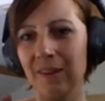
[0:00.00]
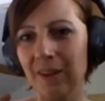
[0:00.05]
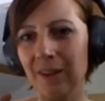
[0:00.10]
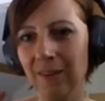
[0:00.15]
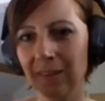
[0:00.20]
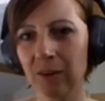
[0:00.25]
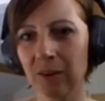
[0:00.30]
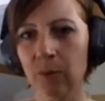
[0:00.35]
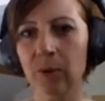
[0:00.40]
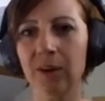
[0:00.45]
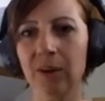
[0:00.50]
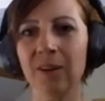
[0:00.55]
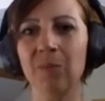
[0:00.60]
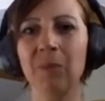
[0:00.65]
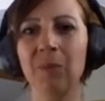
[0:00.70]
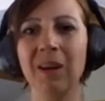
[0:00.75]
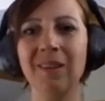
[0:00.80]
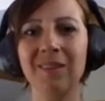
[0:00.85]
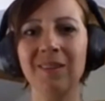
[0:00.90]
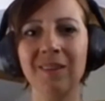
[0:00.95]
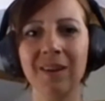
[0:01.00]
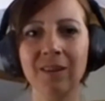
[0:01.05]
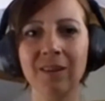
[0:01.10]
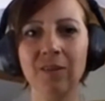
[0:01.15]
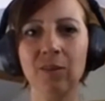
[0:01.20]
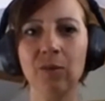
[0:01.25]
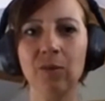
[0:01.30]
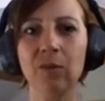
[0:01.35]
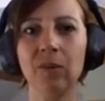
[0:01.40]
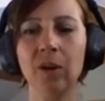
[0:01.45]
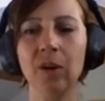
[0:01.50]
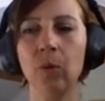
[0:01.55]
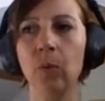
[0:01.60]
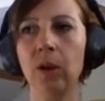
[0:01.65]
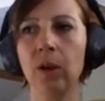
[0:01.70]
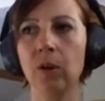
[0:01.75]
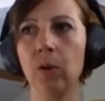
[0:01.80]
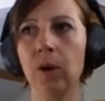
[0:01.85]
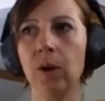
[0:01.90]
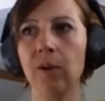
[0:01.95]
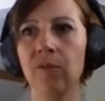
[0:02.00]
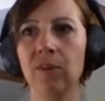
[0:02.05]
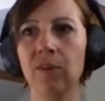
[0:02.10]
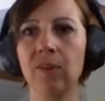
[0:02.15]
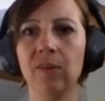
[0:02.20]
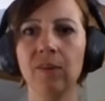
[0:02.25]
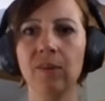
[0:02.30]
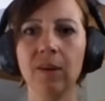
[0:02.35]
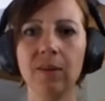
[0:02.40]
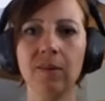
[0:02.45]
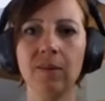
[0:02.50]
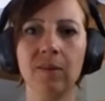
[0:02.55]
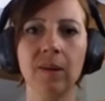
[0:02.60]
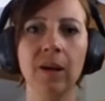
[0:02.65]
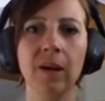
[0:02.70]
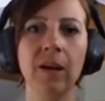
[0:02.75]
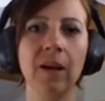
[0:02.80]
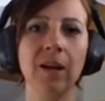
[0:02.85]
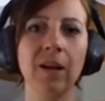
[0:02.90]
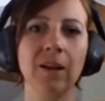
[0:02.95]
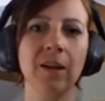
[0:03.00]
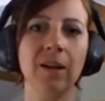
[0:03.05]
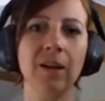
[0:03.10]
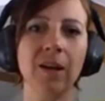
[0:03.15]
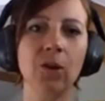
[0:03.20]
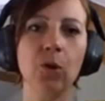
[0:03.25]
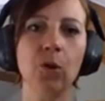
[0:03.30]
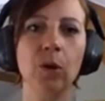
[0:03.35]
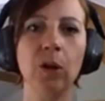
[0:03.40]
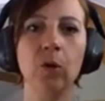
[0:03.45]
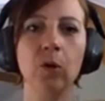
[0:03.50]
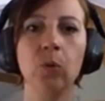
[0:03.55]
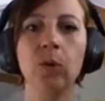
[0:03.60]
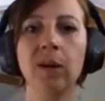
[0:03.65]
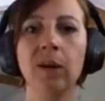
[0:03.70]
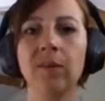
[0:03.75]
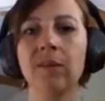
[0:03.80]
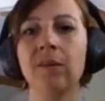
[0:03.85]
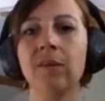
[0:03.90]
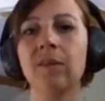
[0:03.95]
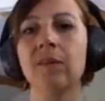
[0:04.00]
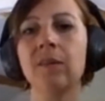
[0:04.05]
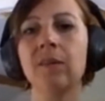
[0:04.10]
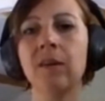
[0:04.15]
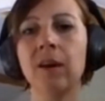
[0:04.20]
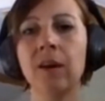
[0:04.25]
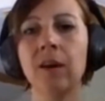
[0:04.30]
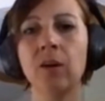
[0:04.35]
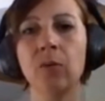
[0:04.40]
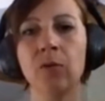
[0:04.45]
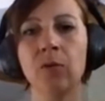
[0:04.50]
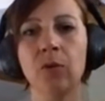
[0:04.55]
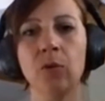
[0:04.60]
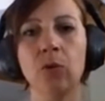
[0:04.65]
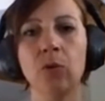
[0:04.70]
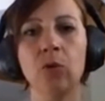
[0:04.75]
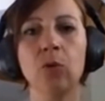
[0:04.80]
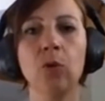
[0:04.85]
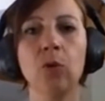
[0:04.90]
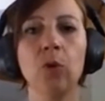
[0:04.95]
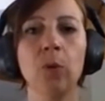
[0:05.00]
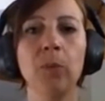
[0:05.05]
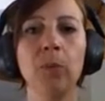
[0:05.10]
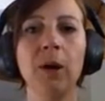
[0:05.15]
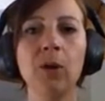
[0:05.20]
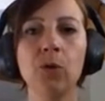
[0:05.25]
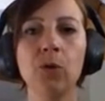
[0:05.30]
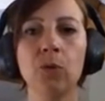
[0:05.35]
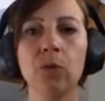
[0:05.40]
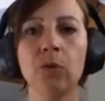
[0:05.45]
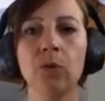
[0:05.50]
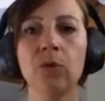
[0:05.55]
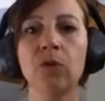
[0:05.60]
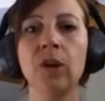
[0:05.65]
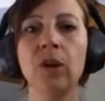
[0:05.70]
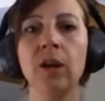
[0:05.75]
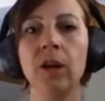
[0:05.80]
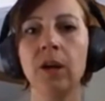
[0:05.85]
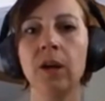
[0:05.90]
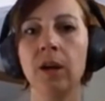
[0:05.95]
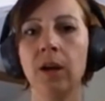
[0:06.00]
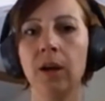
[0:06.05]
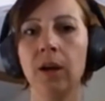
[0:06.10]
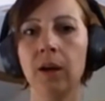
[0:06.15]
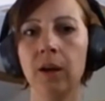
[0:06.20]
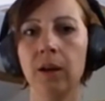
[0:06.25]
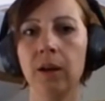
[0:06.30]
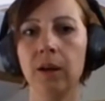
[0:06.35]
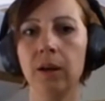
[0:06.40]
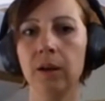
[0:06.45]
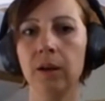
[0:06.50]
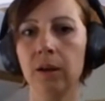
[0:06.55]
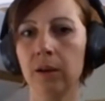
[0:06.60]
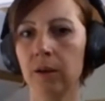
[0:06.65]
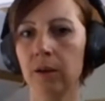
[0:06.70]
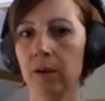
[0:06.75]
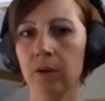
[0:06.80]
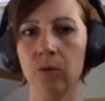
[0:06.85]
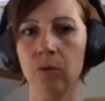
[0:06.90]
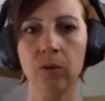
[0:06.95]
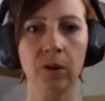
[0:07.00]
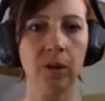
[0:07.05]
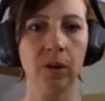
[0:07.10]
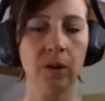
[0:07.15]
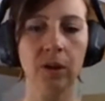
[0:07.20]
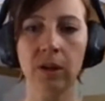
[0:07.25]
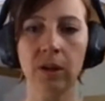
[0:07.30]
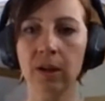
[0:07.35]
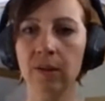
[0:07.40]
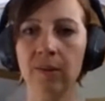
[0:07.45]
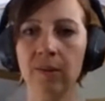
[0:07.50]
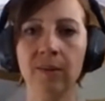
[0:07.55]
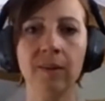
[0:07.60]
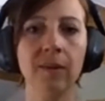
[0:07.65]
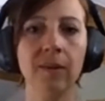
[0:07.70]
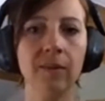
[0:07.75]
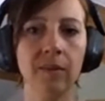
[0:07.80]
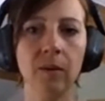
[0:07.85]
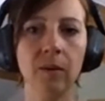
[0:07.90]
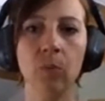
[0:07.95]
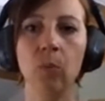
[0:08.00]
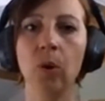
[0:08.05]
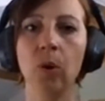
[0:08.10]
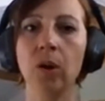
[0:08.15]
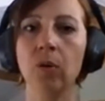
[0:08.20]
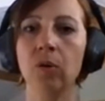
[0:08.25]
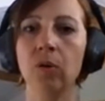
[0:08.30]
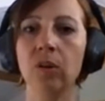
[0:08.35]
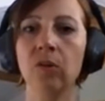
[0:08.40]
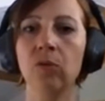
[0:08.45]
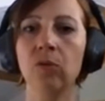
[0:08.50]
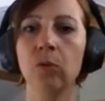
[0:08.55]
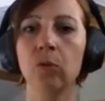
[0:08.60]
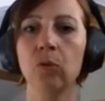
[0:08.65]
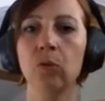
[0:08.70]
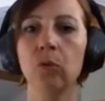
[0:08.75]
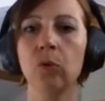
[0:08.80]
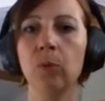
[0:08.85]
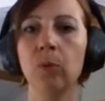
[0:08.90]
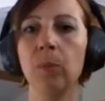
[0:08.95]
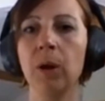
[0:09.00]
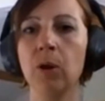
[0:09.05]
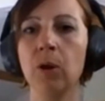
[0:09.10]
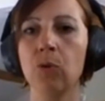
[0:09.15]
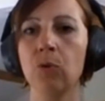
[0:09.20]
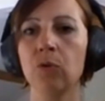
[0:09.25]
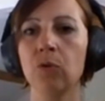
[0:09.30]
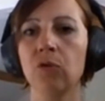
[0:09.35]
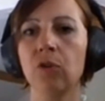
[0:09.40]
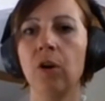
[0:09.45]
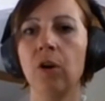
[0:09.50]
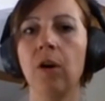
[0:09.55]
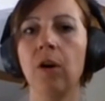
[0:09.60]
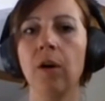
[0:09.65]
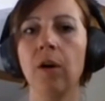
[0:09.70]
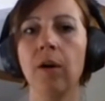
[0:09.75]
that era, it made sense to say, well, you have these tests that actually look at the design of control measures and critically assess them, whether these control measures